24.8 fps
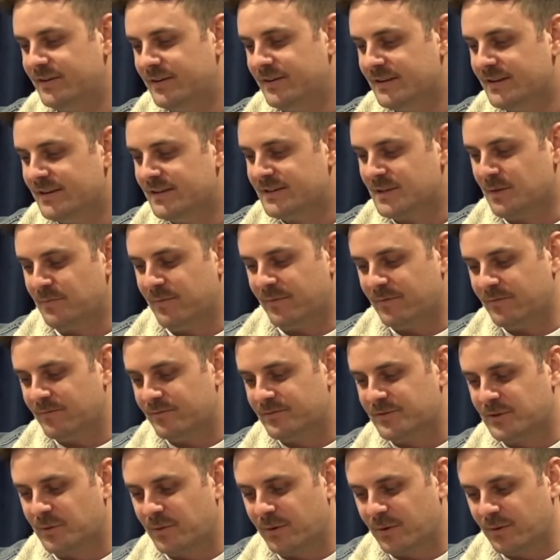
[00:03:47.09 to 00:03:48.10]
So
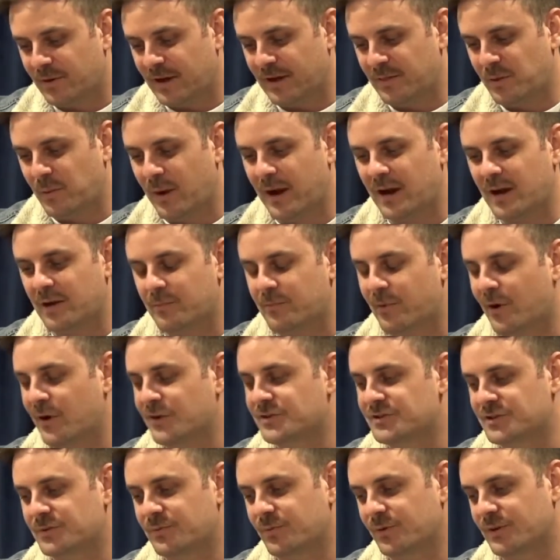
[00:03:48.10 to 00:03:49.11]
the way I approached
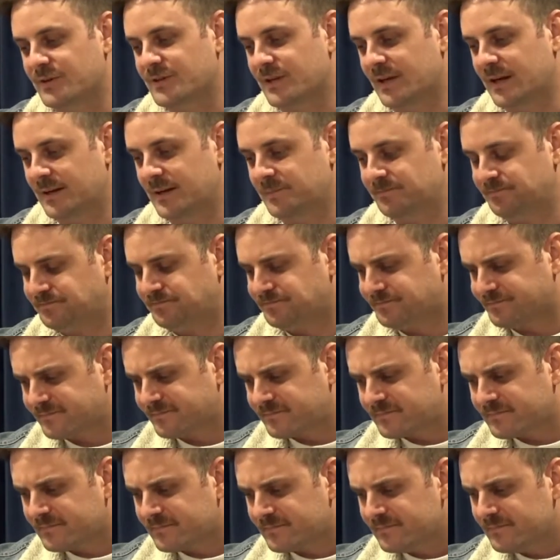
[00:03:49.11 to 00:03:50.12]
it was
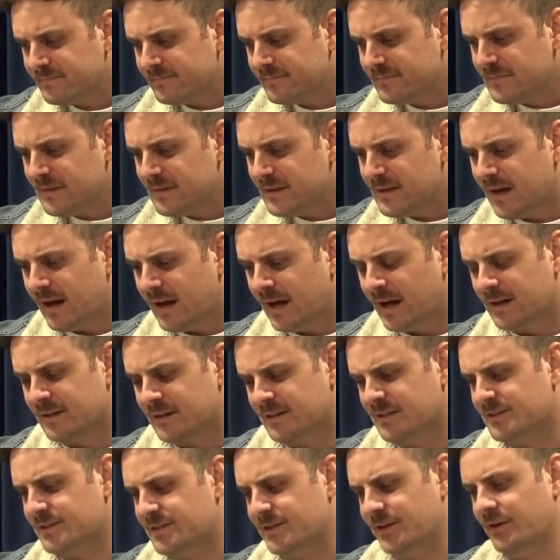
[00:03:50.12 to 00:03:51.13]

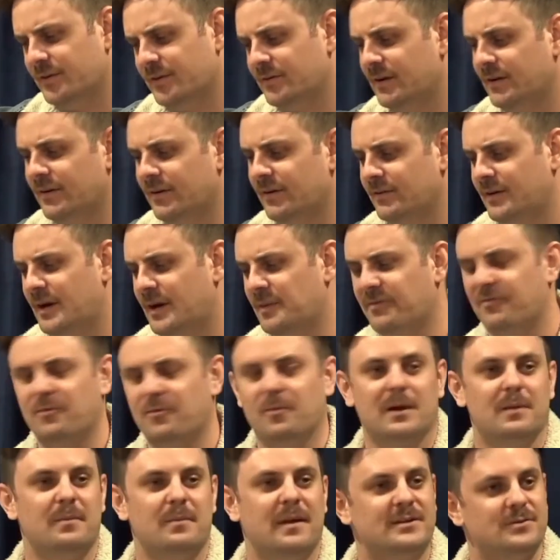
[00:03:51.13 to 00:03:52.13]
because coming from
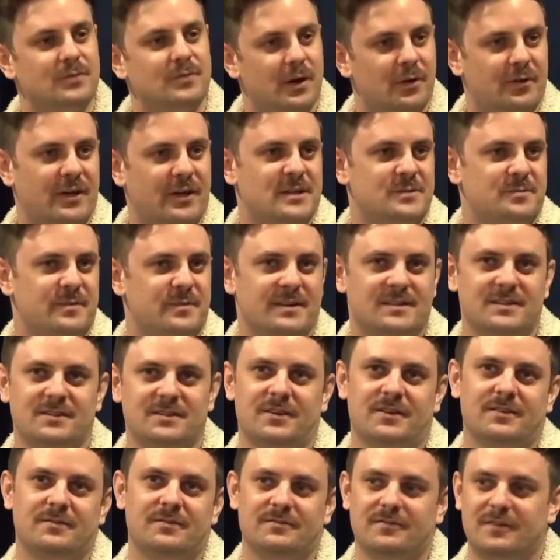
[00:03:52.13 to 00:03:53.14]
a mental health aspect,
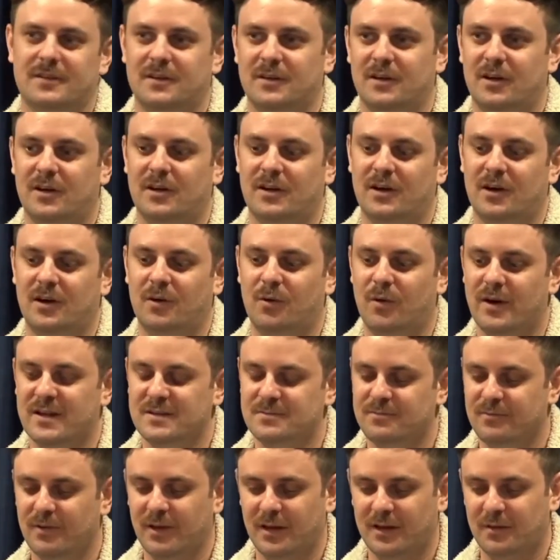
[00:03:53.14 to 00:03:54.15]
I always
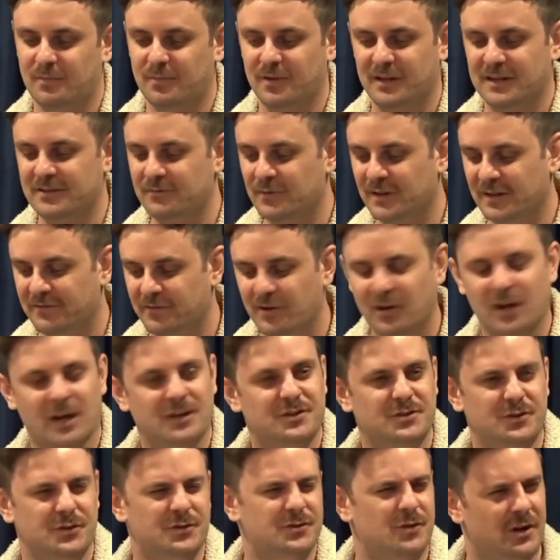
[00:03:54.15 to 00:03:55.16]
believe we live in
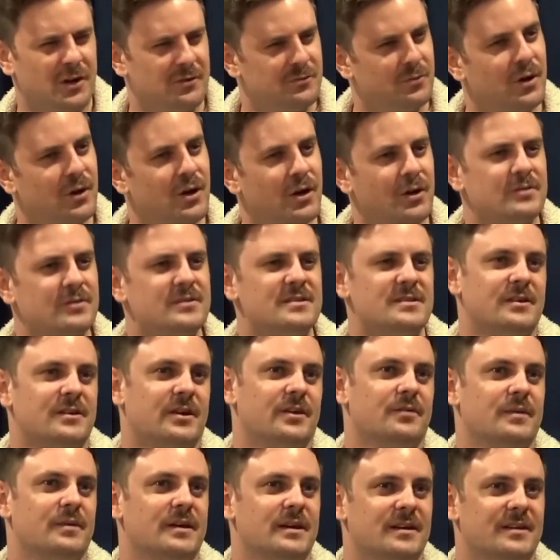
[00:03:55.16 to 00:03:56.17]
two kind of worlds.
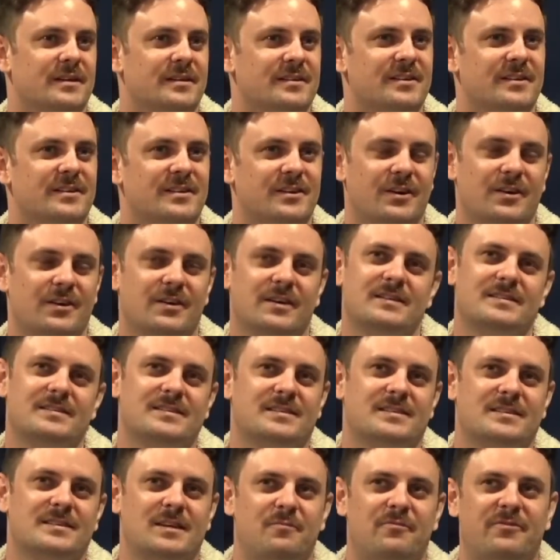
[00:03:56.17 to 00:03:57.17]

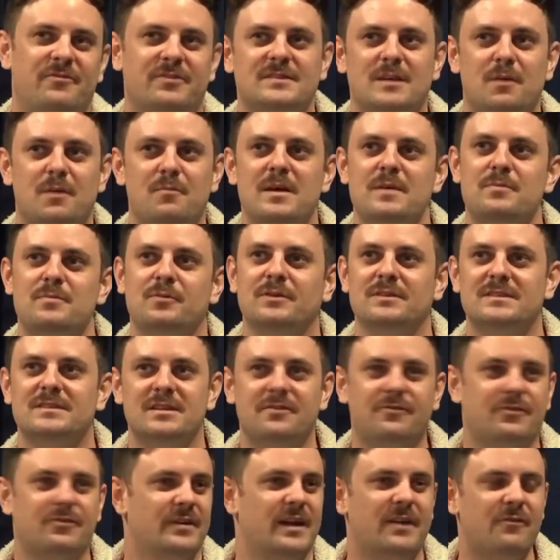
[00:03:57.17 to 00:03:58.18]
It's for some people it's
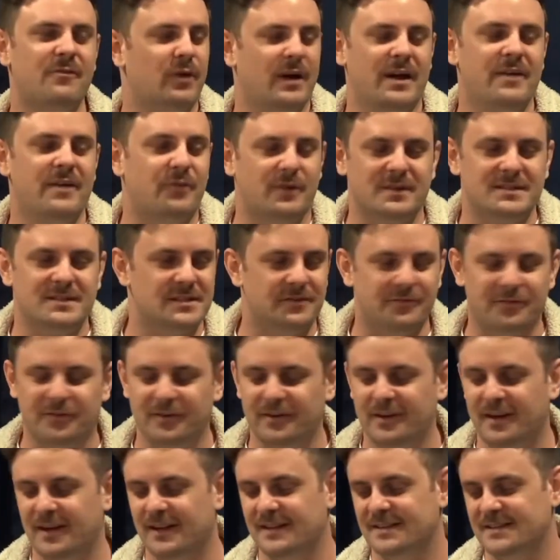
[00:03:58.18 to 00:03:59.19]
different. Everyone's different,
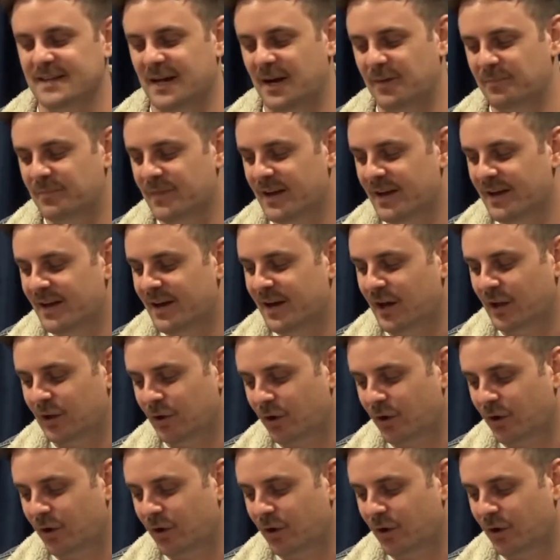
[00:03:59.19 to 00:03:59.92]
and a lot of the